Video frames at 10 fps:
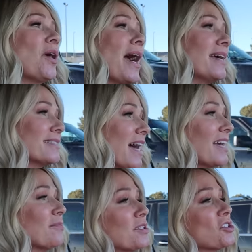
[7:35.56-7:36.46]
Guys, I
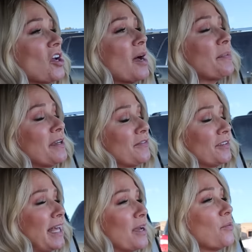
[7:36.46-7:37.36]
have been shopping for
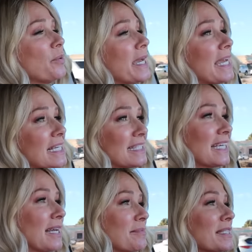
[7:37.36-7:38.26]
like weeks
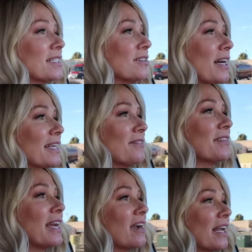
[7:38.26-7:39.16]
and I'm still not even
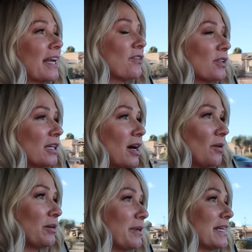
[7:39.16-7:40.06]
there and I've only got
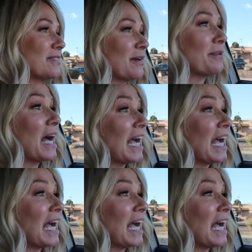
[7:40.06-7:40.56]
one week so I'm